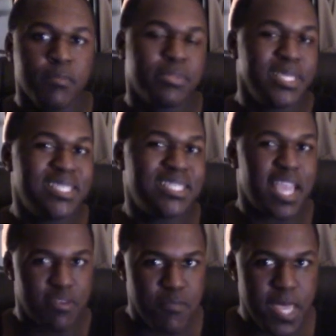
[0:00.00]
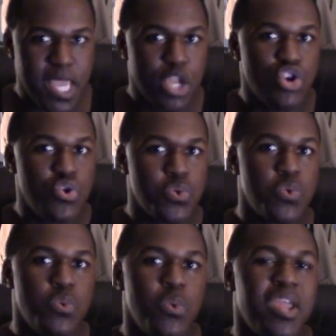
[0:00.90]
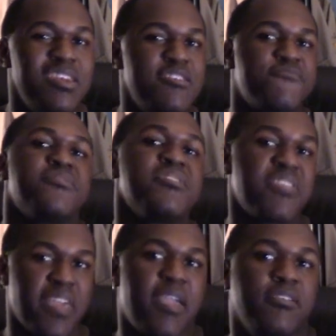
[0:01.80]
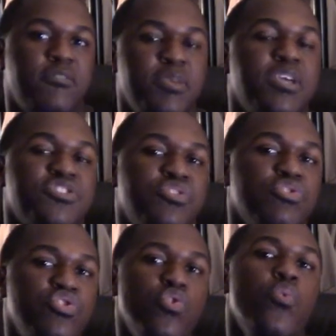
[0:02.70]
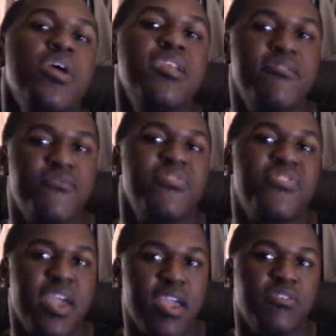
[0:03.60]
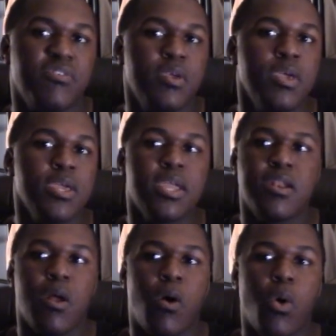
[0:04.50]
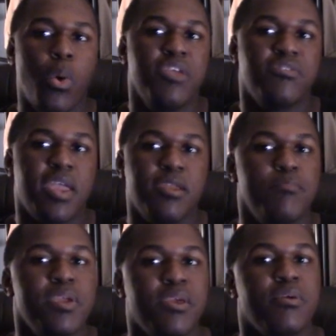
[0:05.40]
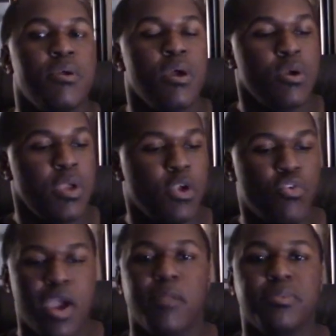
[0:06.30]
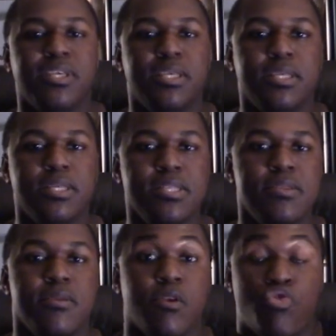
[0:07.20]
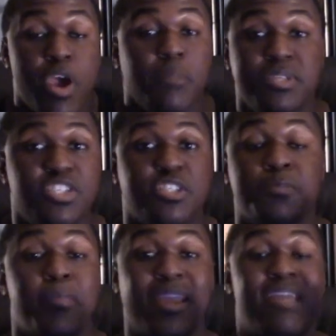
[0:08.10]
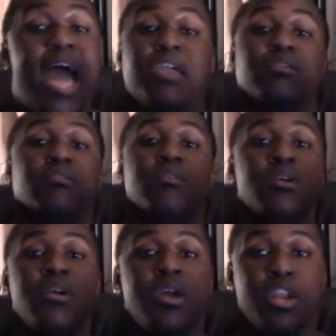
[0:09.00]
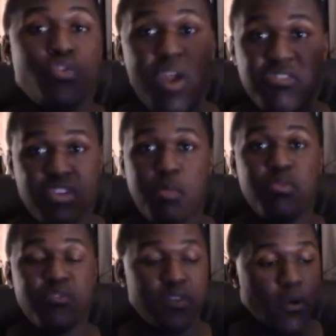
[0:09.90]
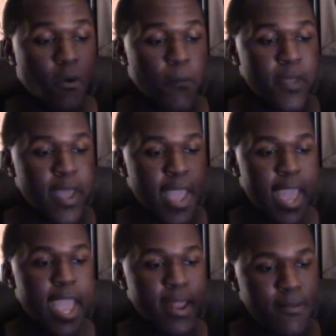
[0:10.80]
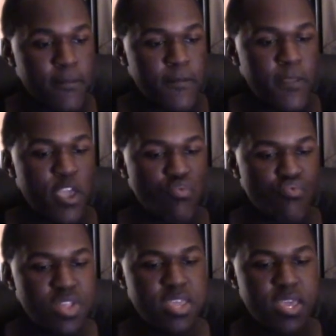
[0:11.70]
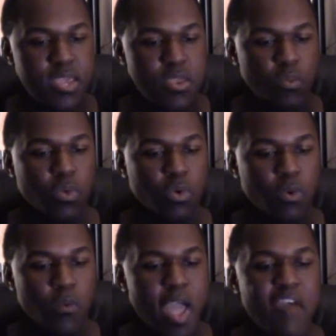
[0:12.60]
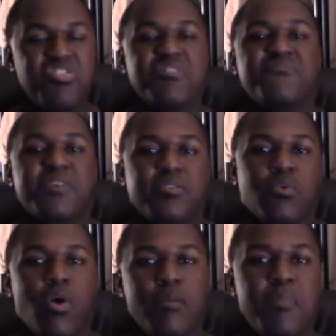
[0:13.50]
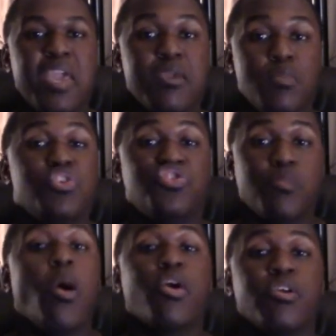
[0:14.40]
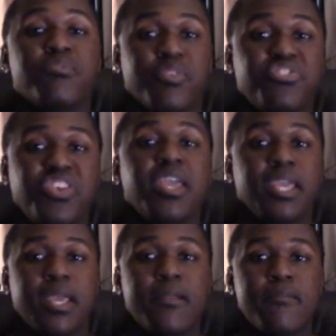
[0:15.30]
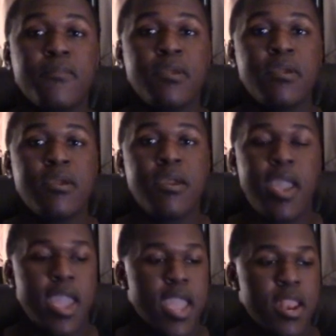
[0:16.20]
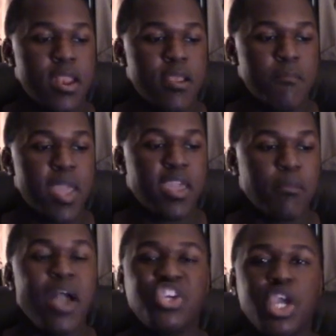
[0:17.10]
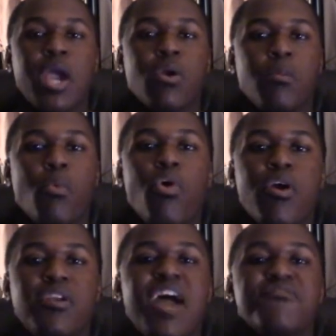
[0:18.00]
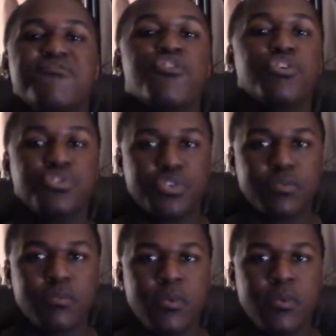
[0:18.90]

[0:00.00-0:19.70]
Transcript: Please send me new and different things, because those new and different things can always end up being incredibly just spectacular in the grand scheme of it all. And it really will have the effect on making me smarter for seeing it and making my channel more diverse